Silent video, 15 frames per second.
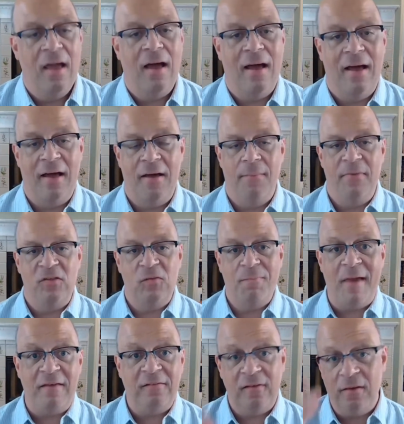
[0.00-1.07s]

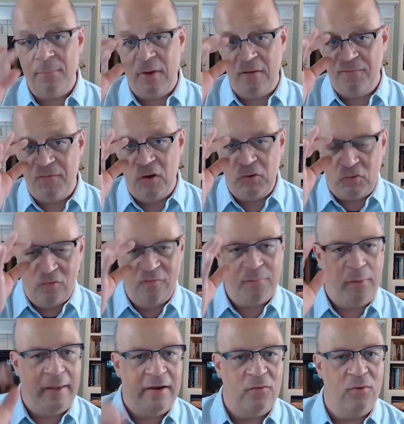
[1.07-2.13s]
especially among folks who have
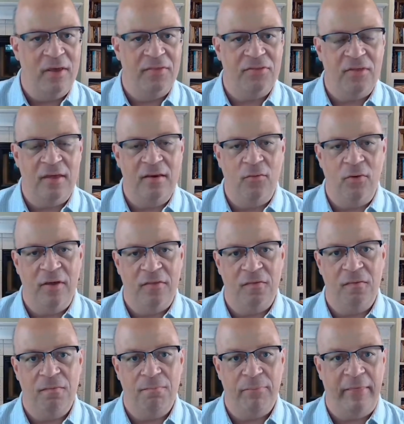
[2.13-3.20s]
played
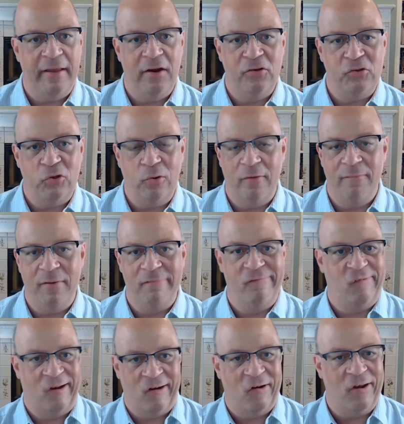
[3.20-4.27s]
with players who have been
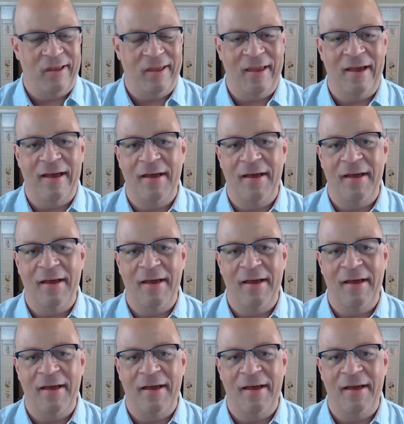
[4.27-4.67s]
very